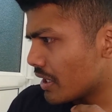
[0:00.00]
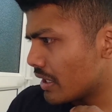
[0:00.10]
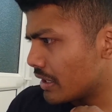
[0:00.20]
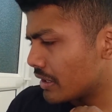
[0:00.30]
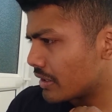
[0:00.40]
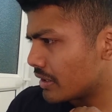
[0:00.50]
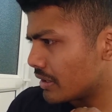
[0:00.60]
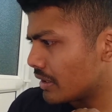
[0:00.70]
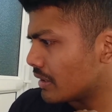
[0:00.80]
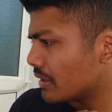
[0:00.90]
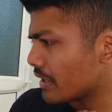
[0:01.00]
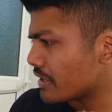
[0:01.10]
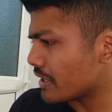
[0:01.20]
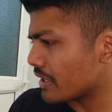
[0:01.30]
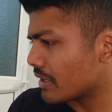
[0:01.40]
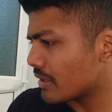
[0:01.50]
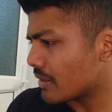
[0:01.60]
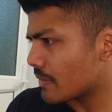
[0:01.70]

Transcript: uh let's see